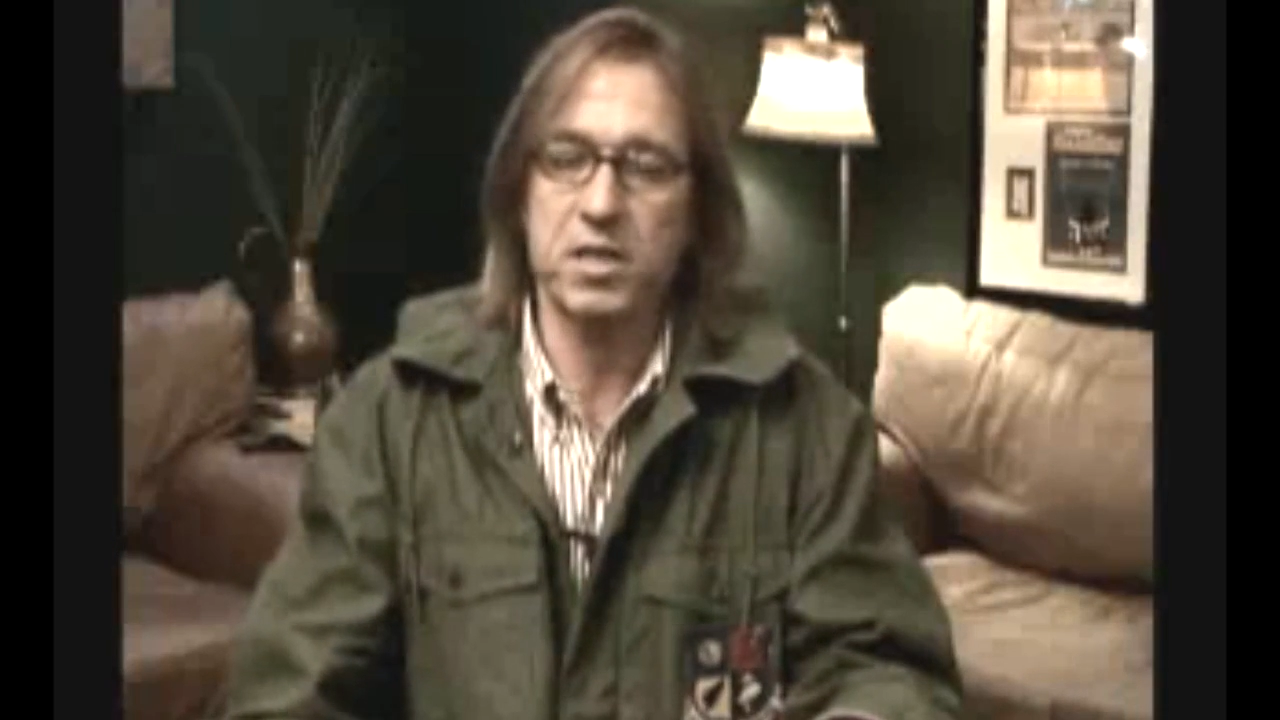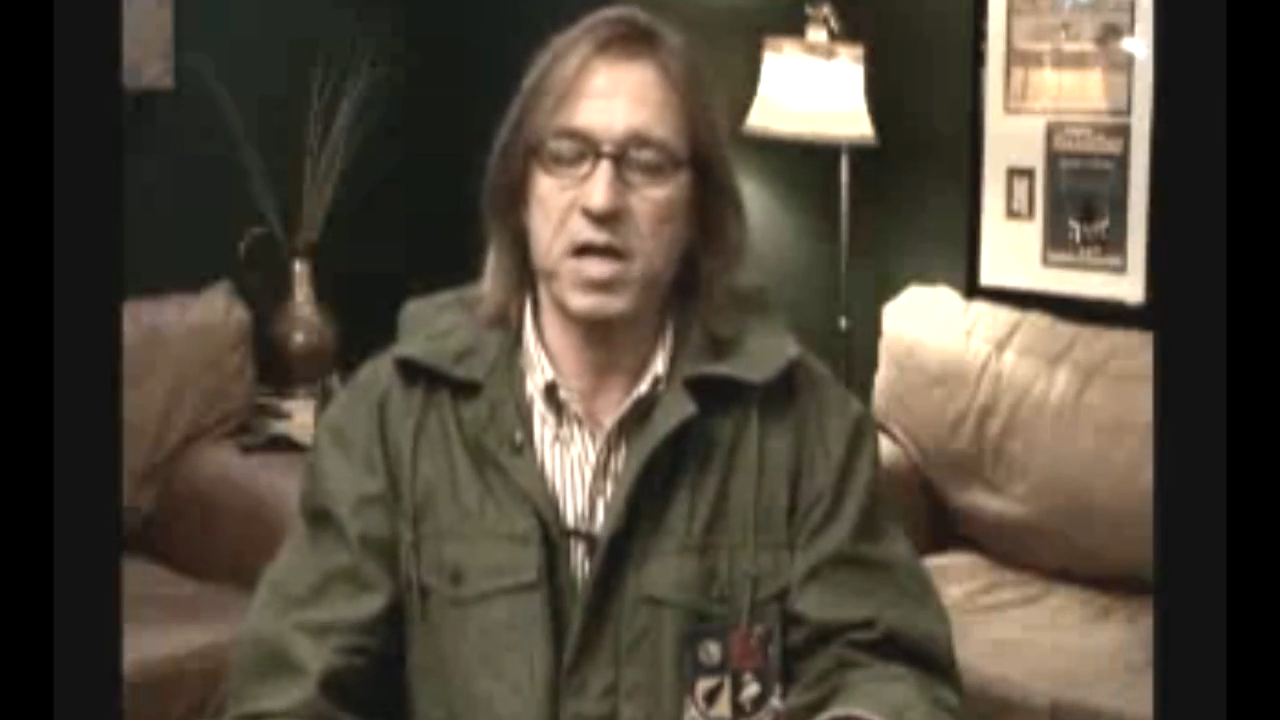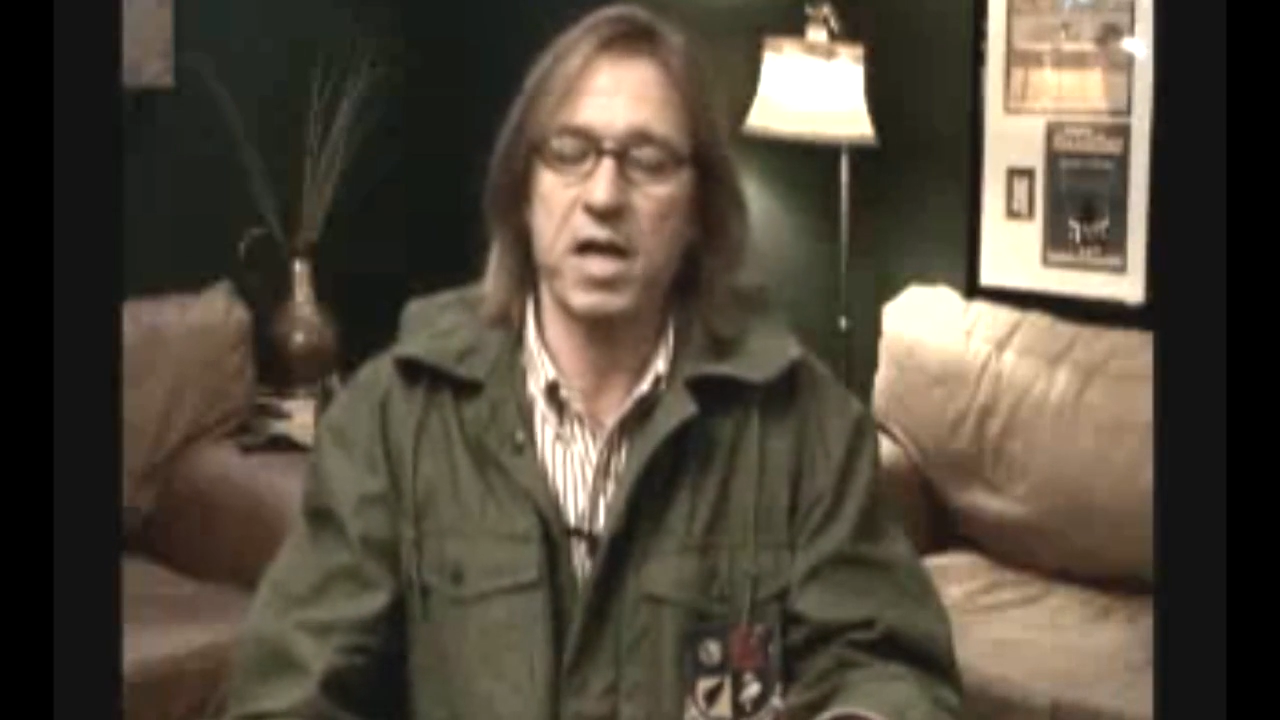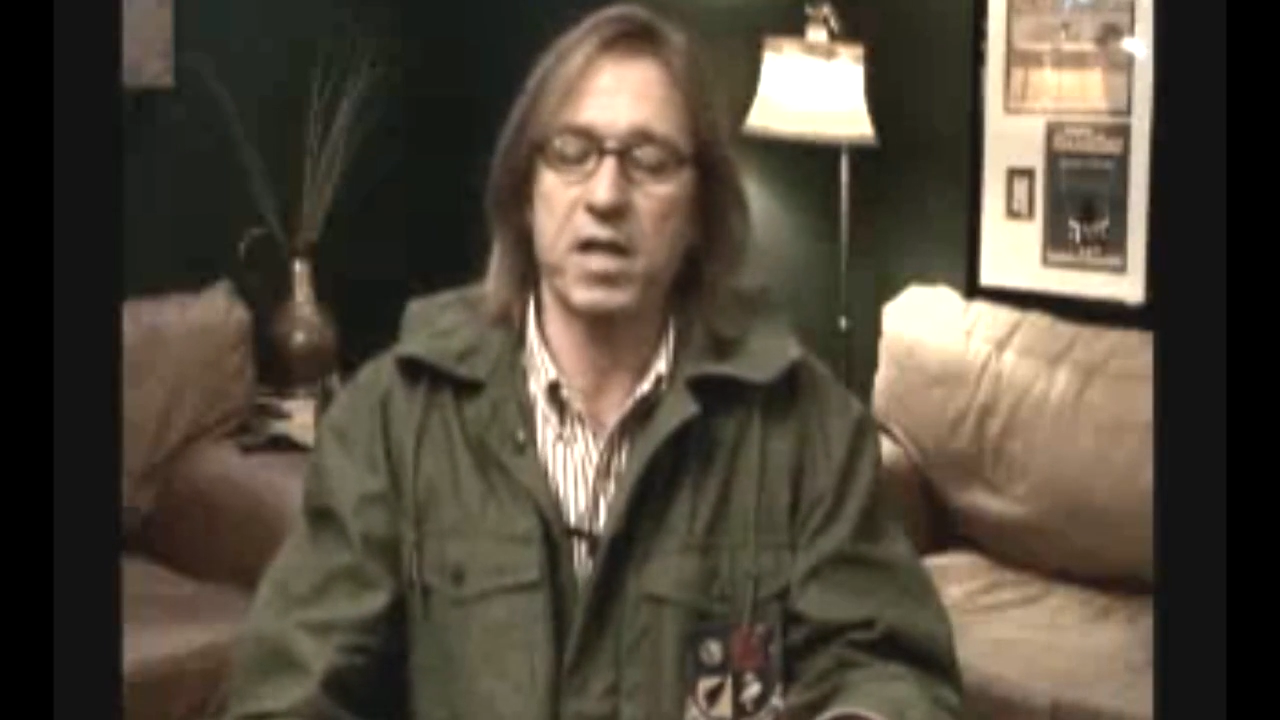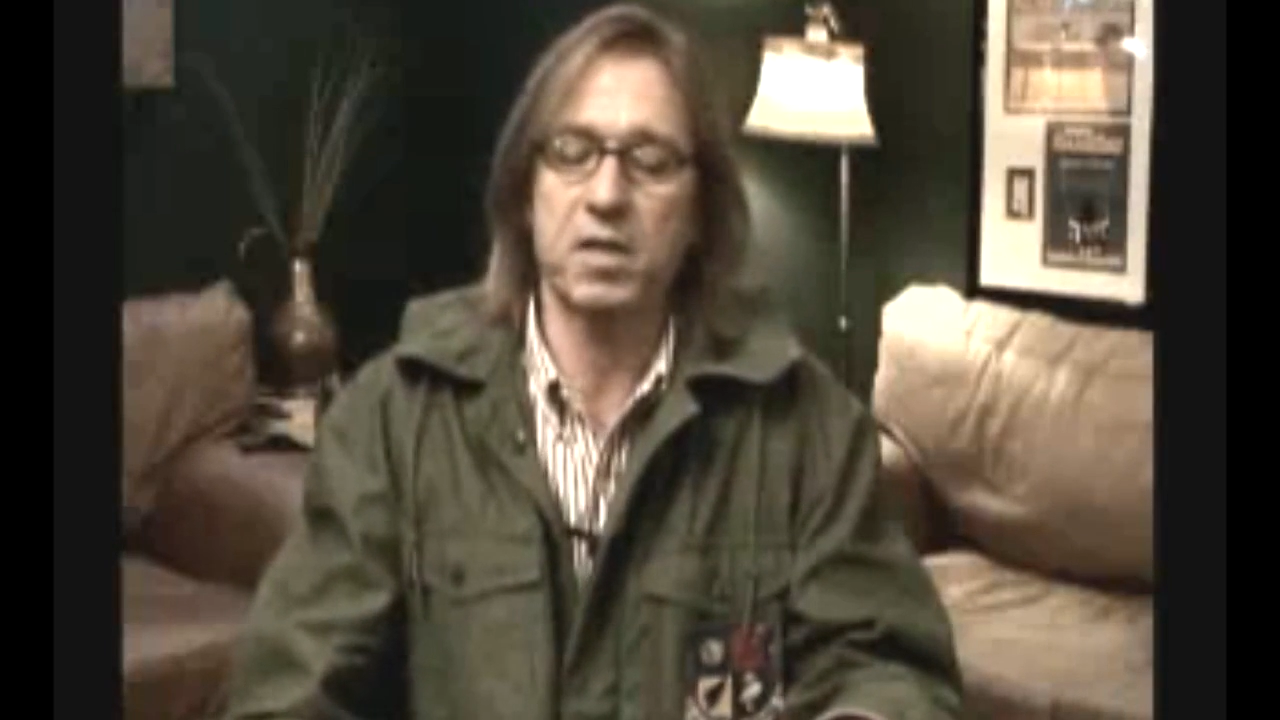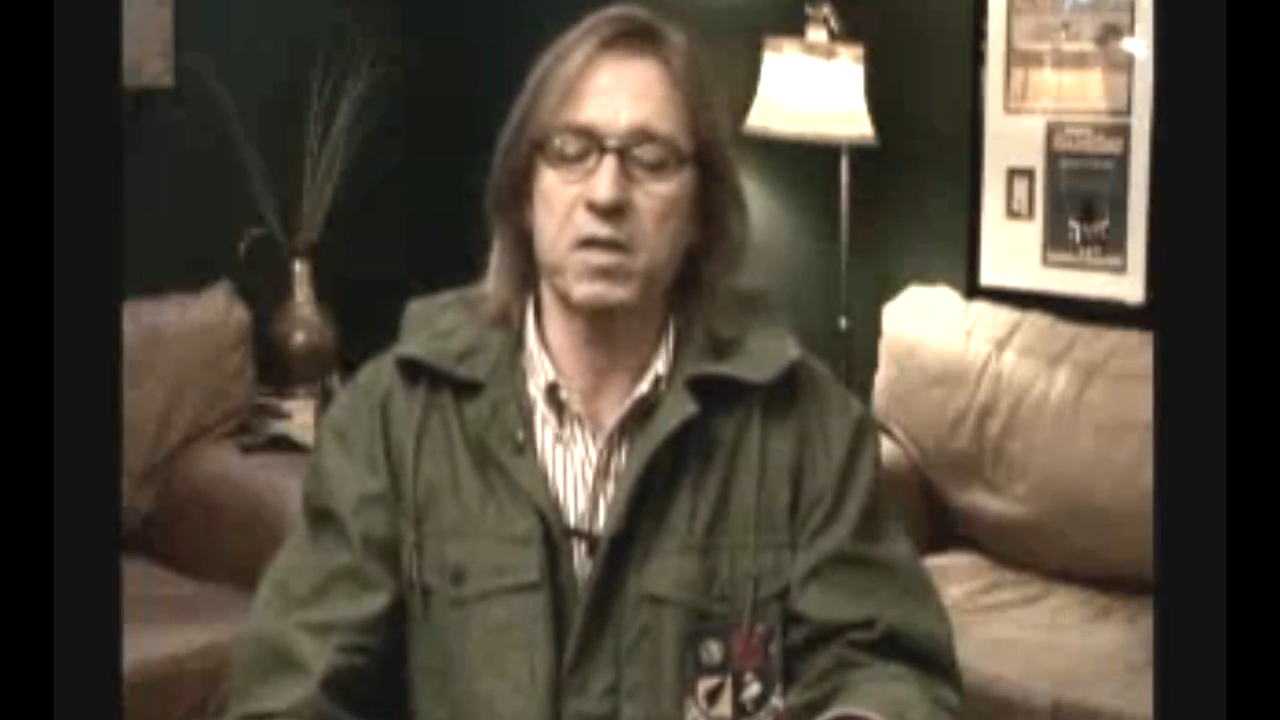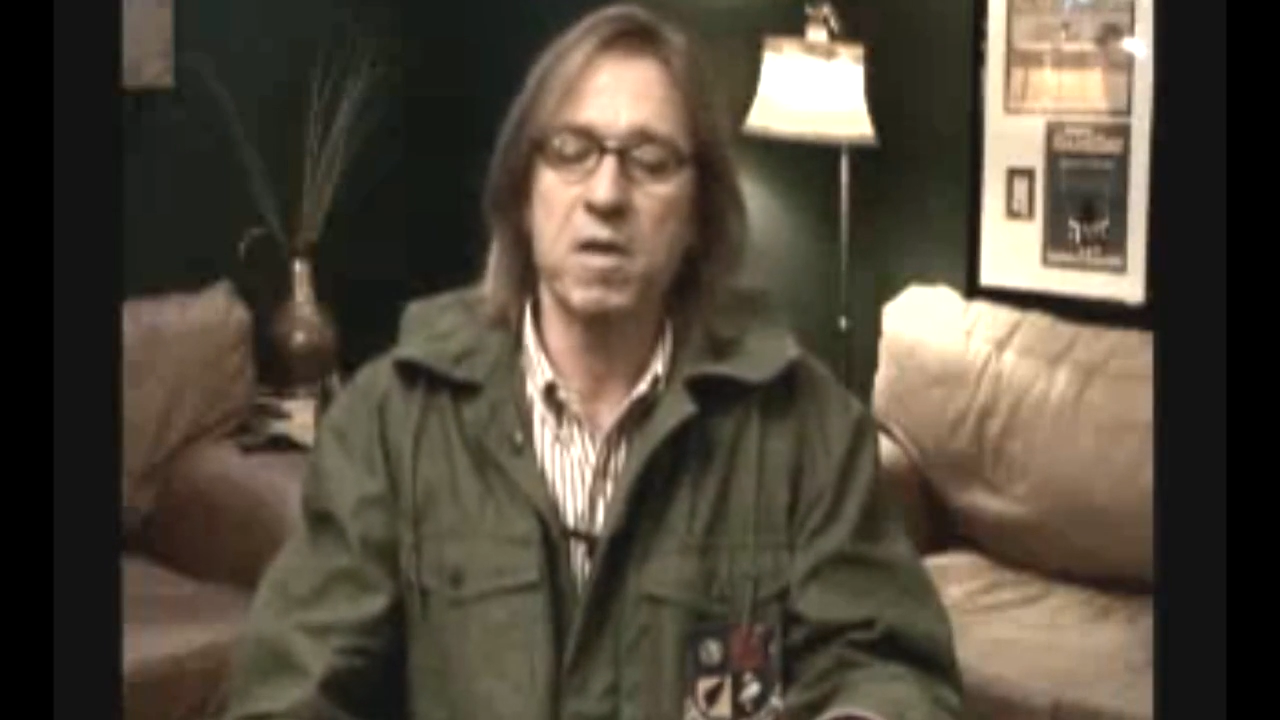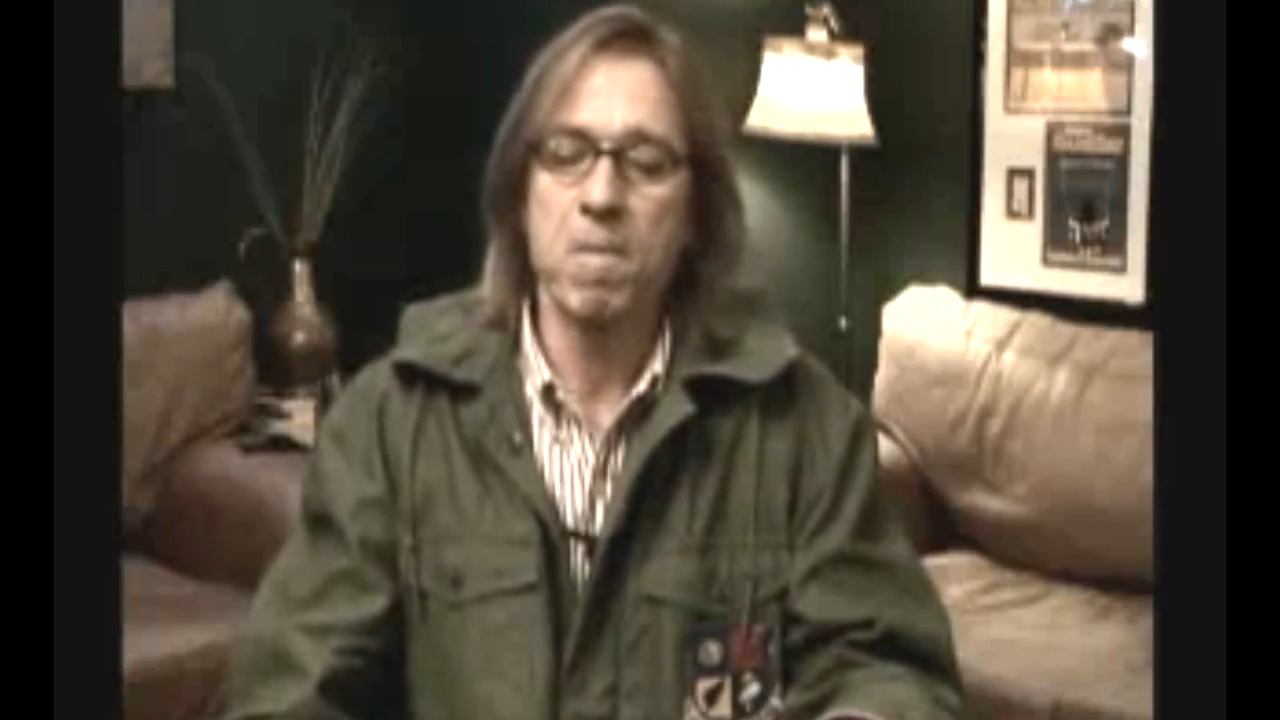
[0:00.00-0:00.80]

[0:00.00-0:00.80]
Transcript: to honor.